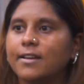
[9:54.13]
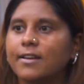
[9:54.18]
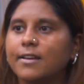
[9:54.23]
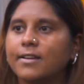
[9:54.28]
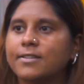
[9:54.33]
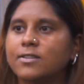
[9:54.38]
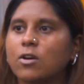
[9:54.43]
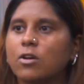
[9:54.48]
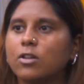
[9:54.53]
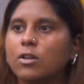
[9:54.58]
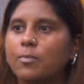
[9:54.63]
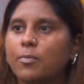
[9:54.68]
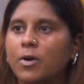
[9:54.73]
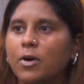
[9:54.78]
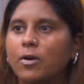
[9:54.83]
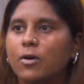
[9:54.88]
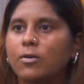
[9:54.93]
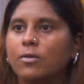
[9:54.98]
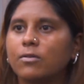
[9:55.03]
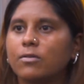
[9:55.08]
it's all
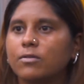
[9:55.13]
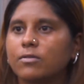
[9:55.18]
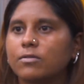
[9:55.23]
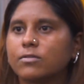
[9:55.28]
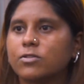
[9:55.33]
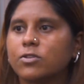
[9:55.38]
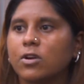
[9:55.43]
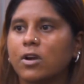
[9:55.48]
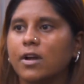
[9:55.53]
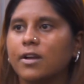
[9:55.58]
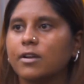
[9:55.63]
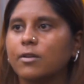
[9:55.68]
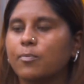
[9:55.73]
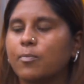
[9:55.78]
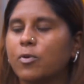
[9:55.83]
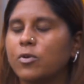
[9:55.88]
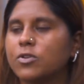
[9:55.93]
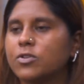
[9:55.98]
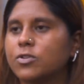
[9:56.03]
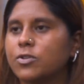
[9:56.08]
about trying to
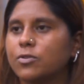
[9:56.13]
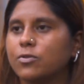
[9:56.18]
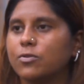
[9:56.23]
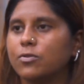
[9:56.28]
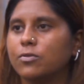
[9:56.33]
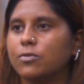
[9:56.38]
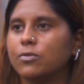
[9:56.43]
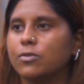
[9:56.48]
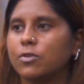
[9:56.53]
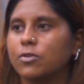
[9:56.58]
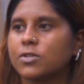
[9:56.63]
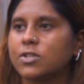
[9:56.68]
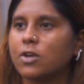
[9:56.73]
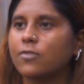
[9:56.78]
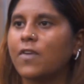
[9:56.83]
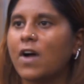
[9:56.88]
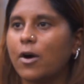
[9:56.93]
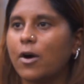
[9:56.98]
put yourself